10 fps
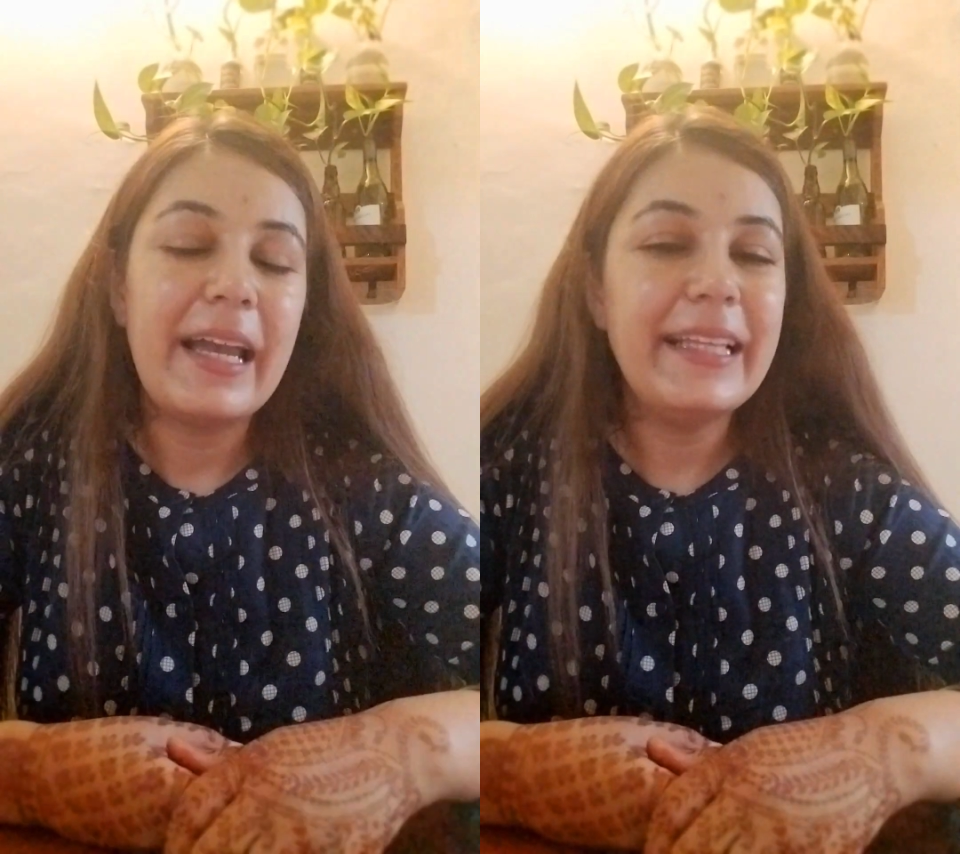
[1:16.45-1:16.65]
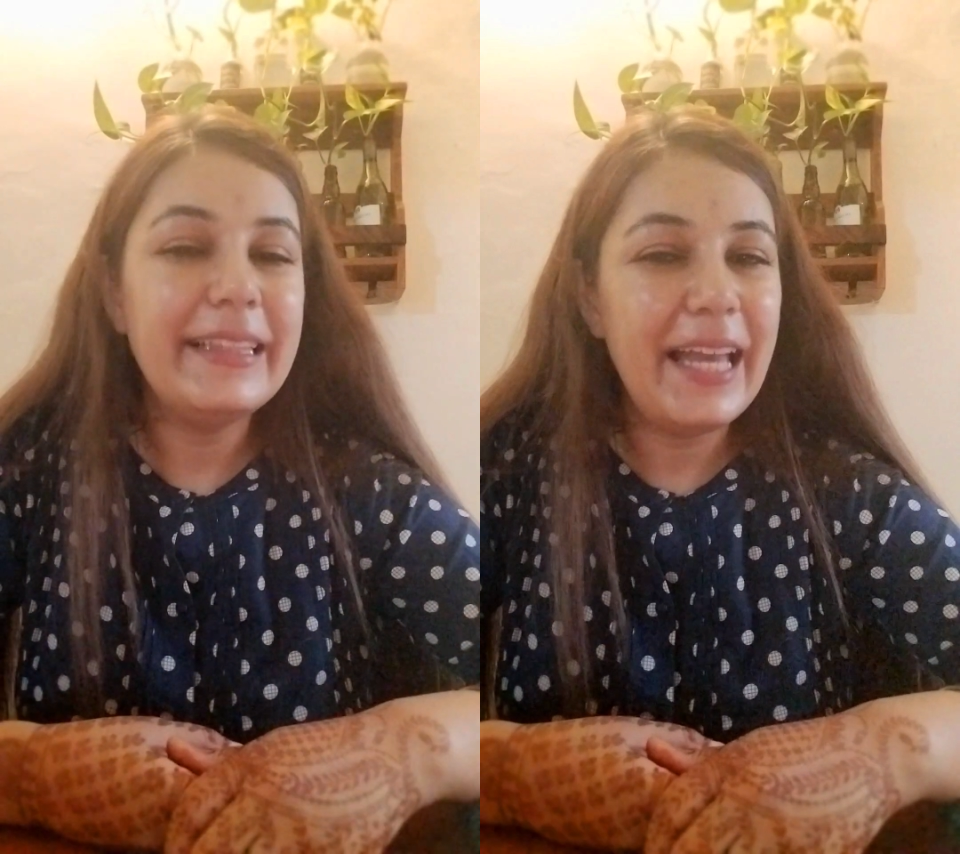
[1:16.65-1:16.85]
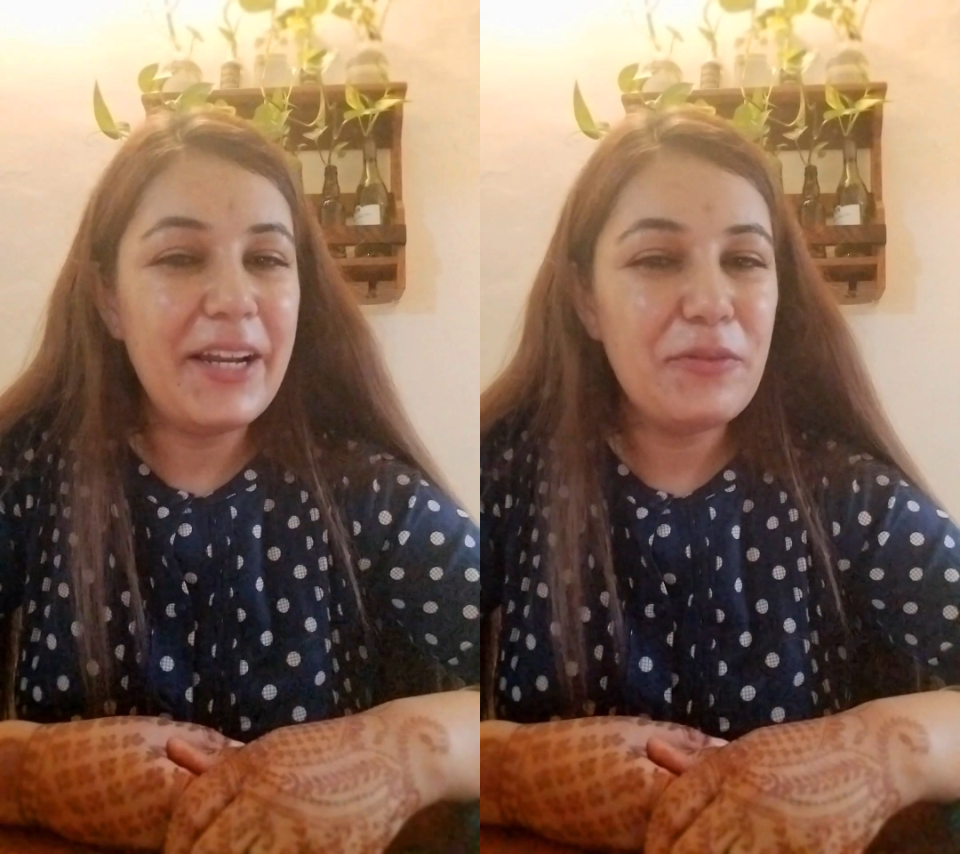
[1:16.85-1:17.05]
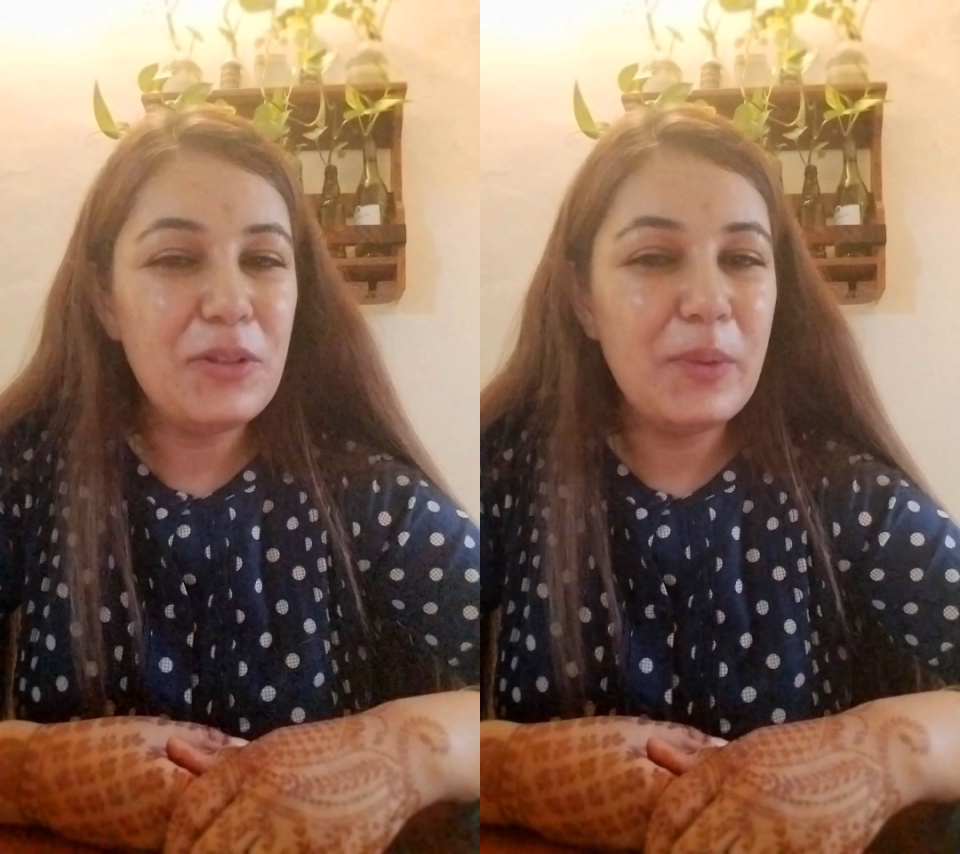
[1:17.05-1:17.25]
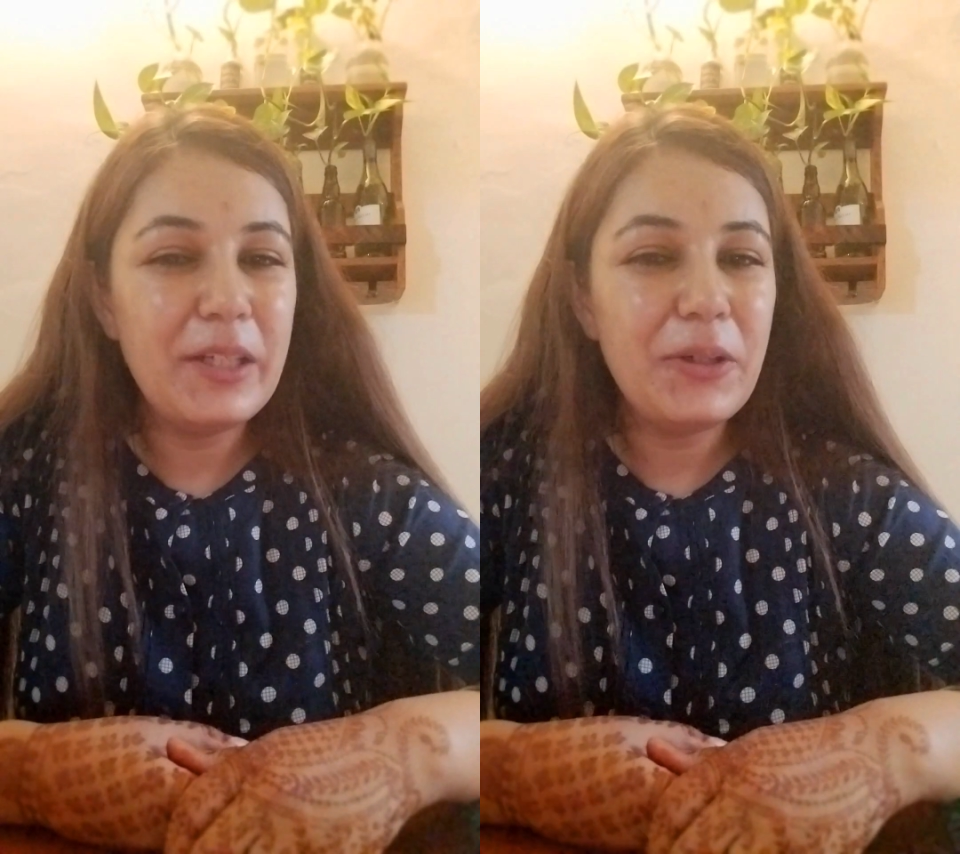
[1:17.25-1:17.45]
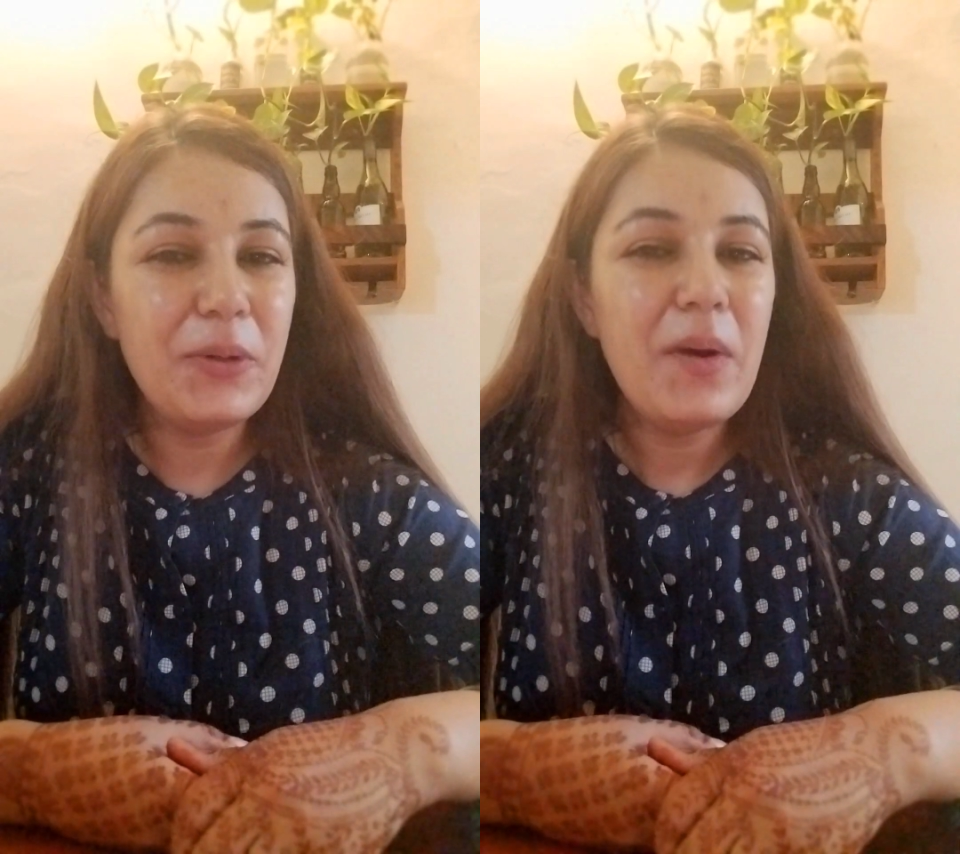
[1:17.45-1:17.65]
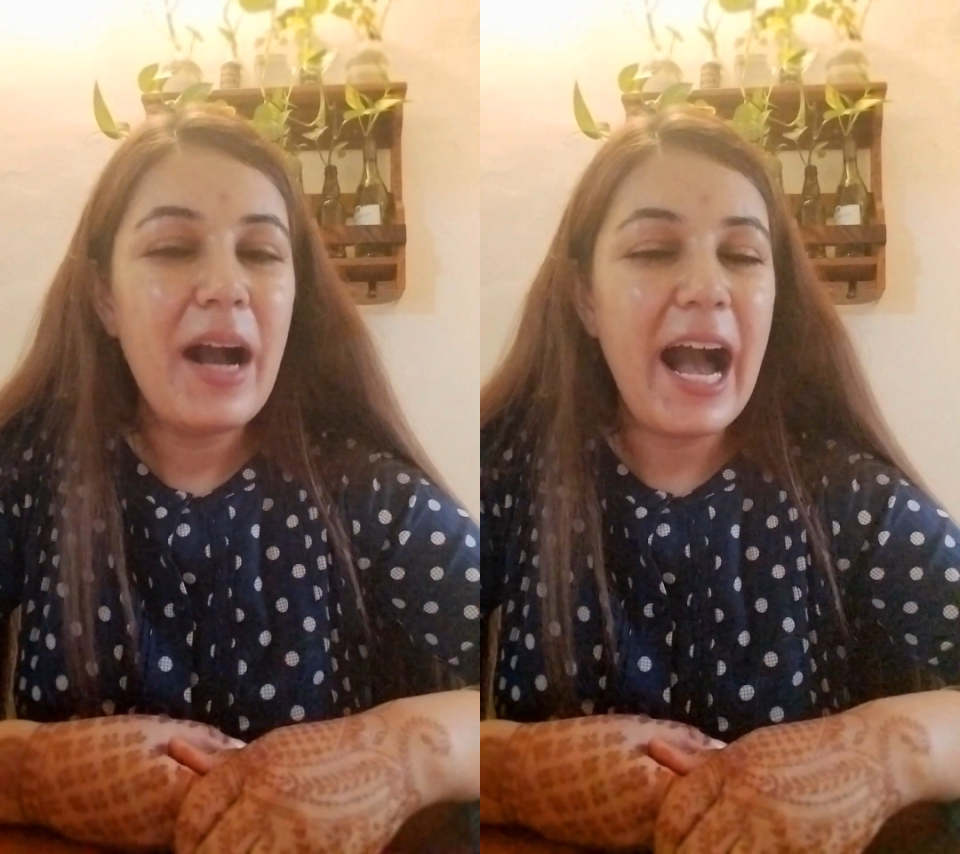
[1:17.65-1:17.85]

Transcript: In the end of the video,